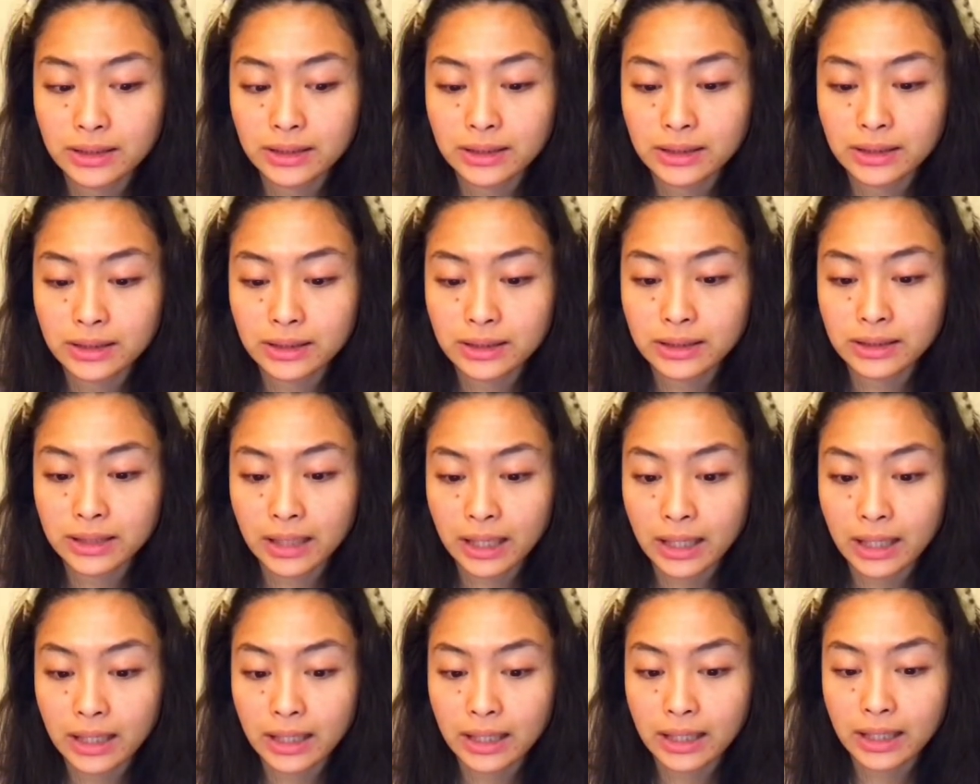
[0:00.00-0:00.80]
Yeah,
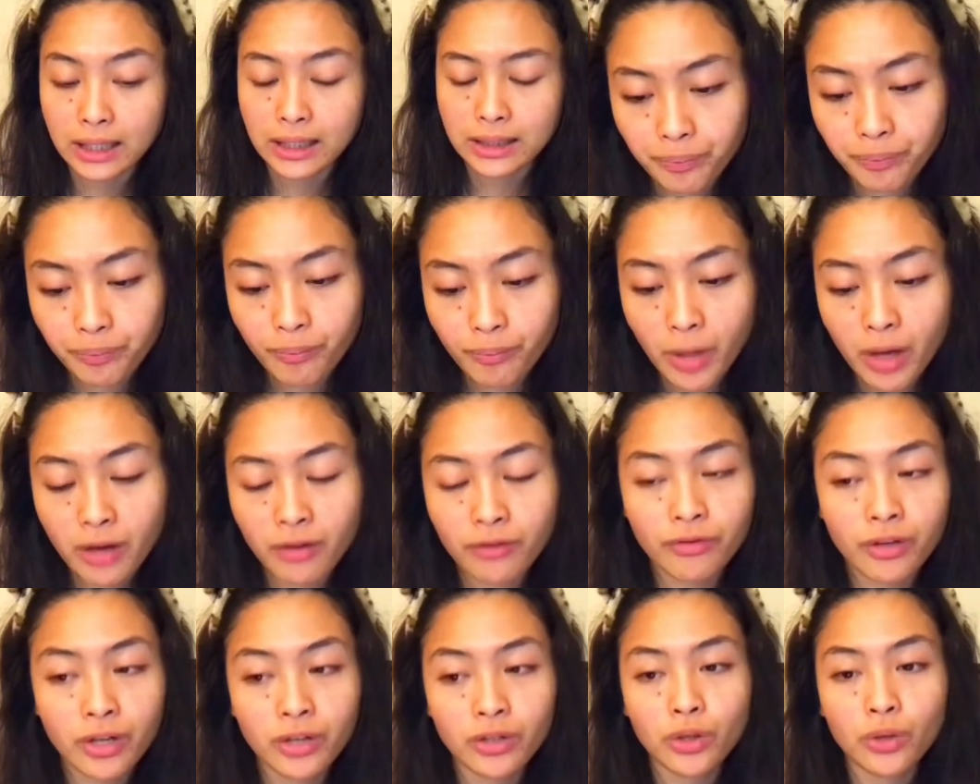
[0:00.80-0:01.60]
my
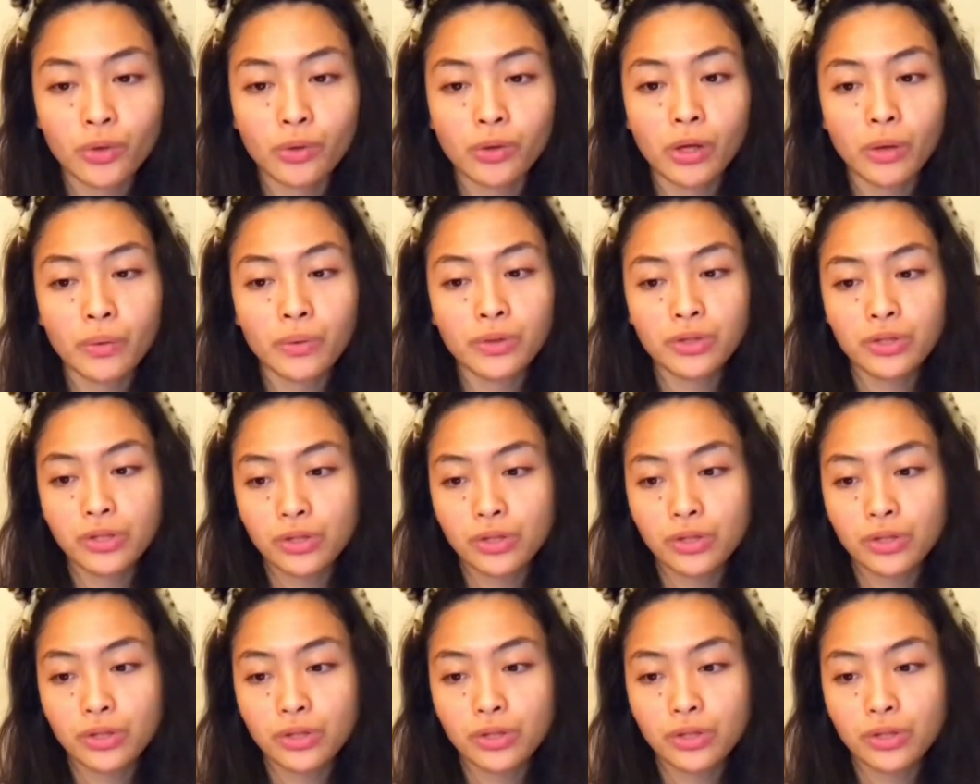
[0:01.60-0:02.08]
friend Eula was just